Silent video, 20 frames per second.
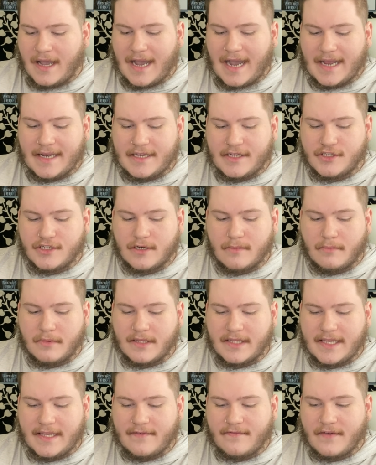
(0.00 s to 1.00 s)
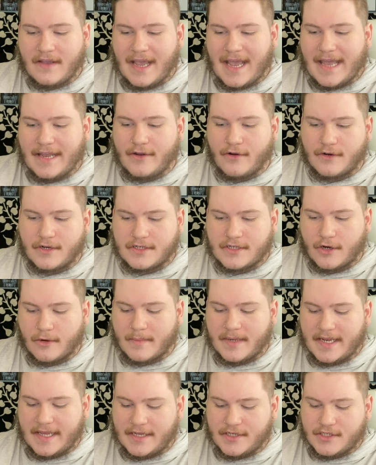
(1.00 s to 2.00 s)
I need you to believe in your
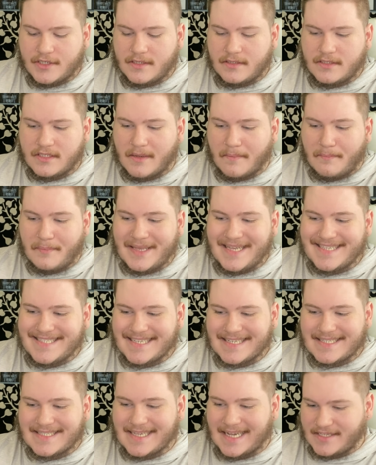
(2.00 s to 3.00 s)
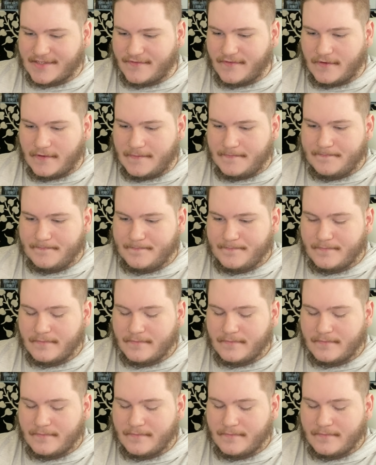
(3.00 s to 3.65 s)
determination to be successful.